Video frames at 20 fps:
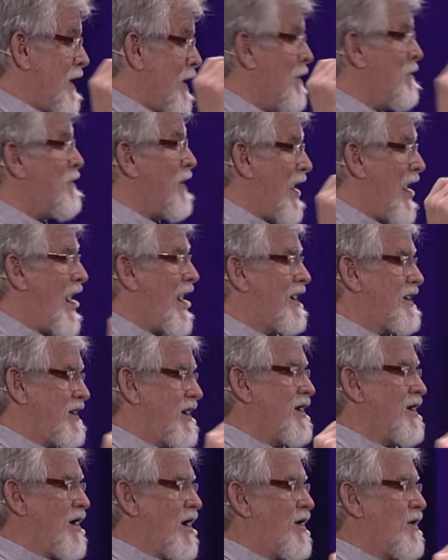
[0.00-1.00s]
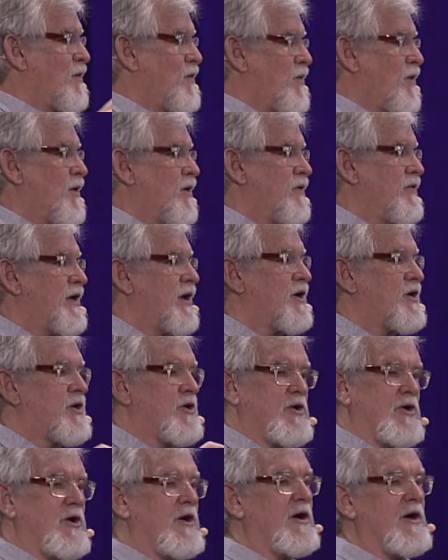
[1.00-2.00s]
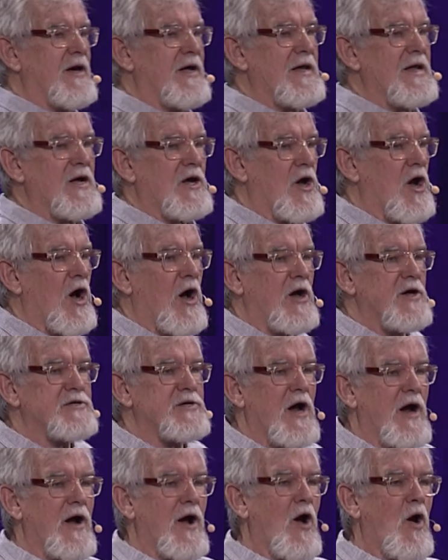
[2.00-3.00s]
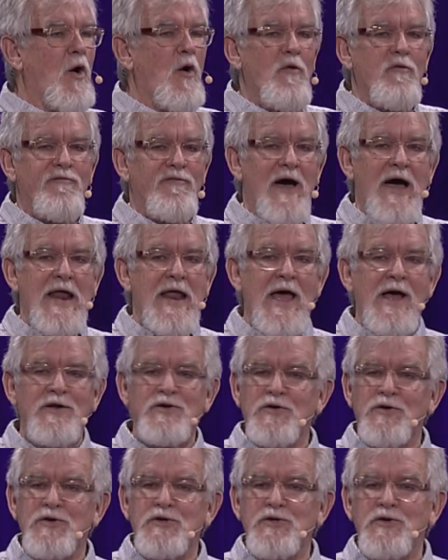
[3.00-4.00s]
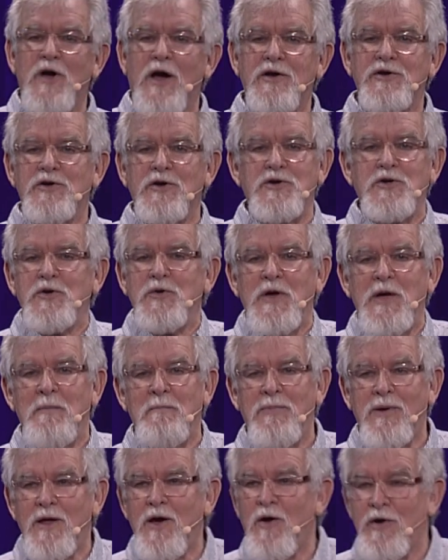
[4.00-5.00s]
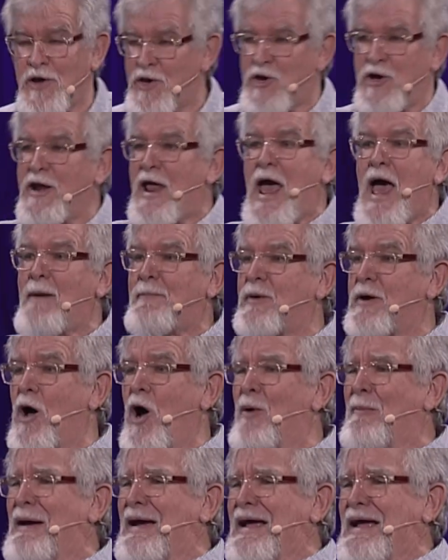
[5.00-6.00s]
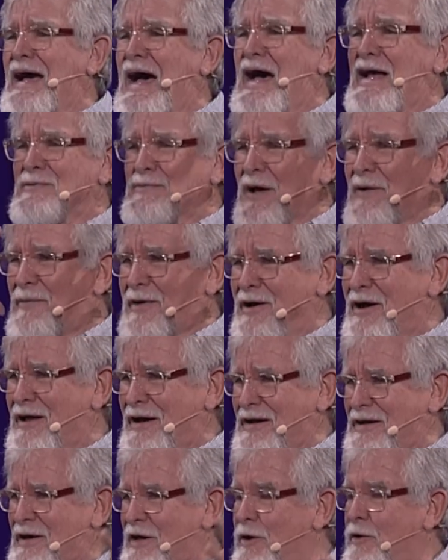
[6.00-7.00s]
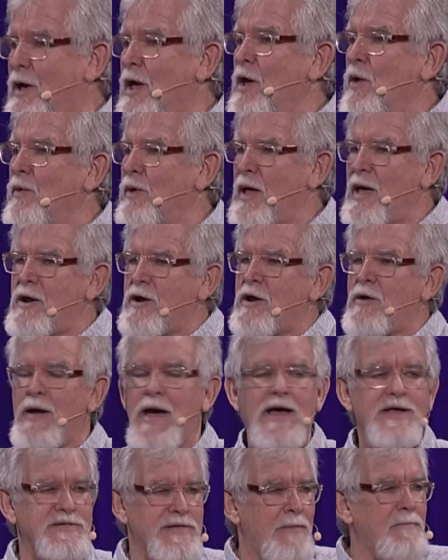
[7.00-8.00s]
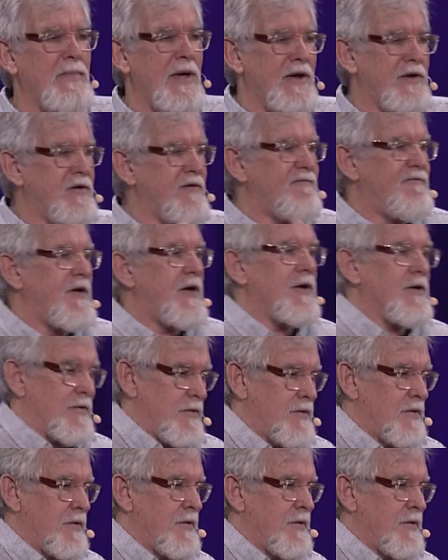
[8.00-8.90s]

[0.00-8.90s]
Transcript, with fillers: impact in our world that could cause our whole financial structure to implode. It could happen. Oh my God, what are we going to do? Well, I don't know. How does that make you feel?